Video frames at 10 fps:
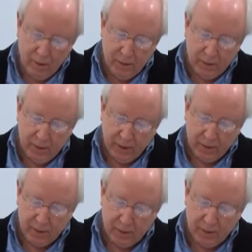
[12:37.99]

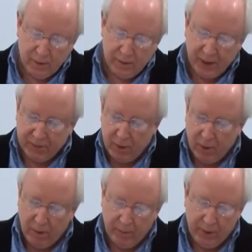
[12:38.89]
since this next
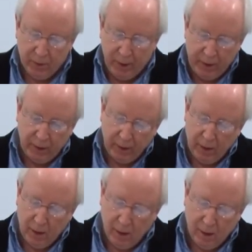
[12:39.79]
poem I'll be reading
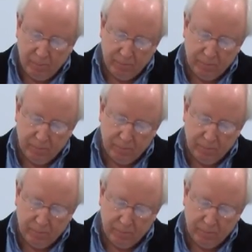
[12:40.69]
um,